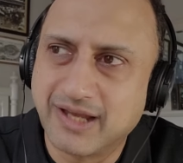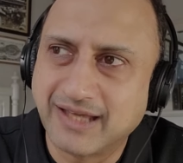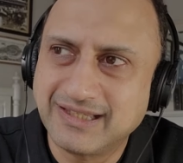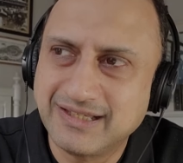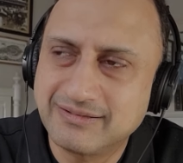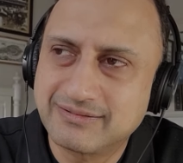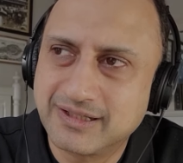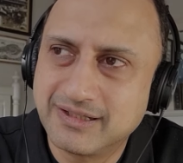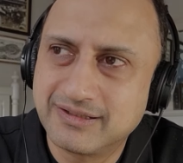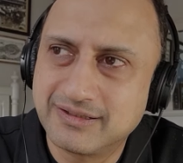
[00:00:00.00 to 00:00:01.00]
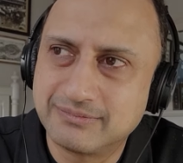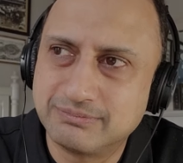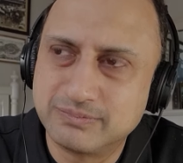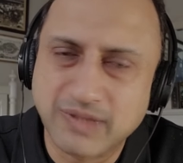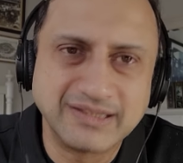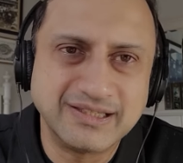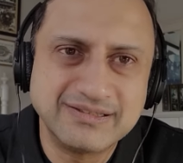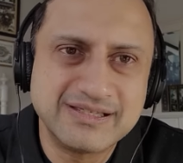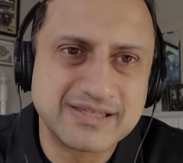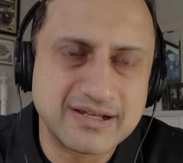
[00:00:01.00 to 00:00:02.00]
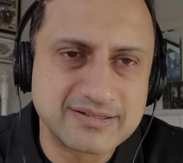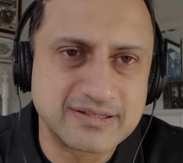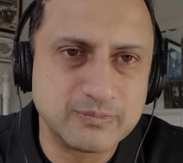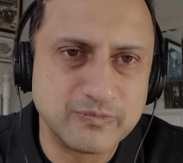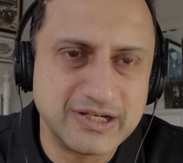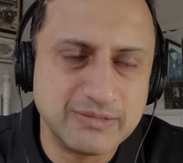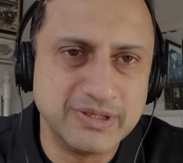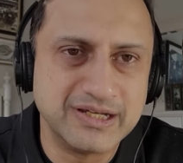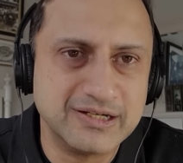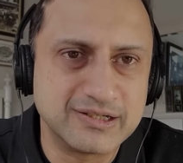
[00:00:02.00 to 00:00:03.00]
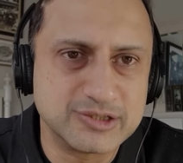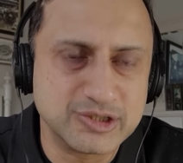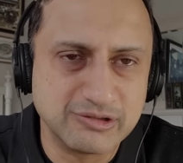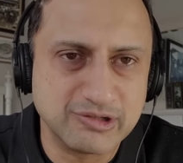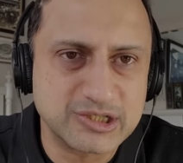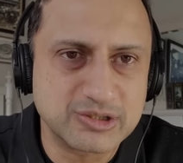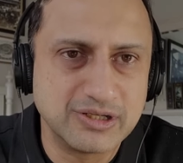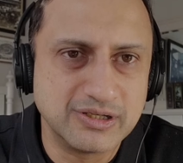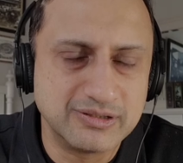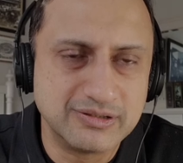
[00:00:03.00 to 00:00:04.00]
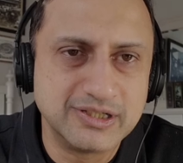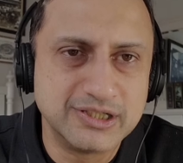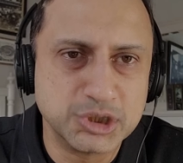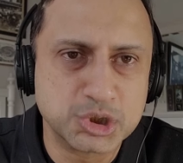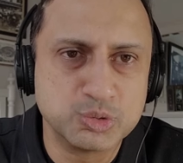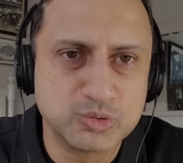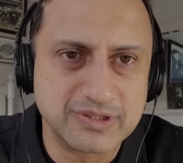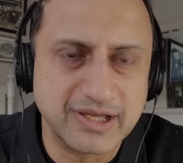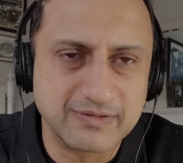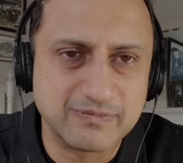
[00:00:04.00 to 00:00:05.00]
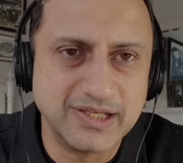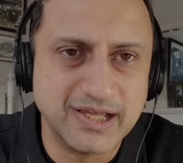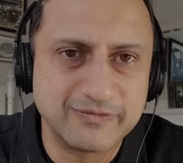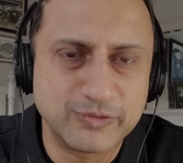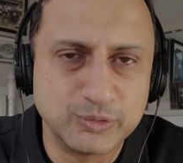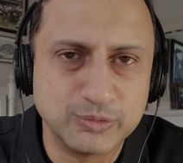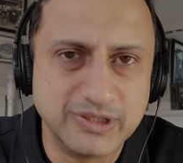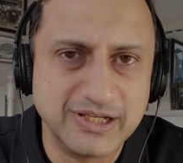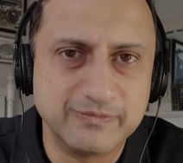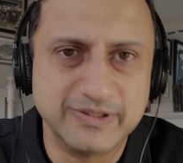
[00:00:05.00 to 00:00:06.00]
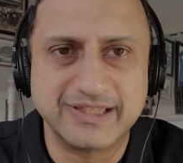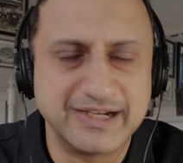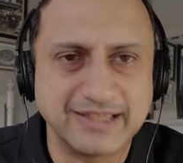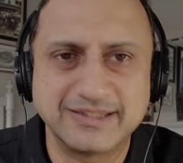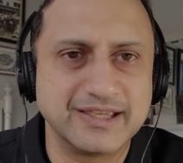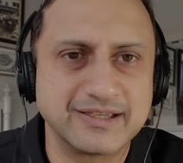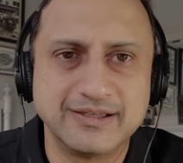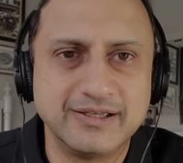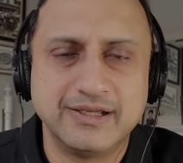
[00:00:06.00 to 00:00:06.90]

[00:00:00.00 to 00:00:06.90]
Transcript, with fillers: I think uh, I think these are some very big intergenerational issues that we have to deal with, and I think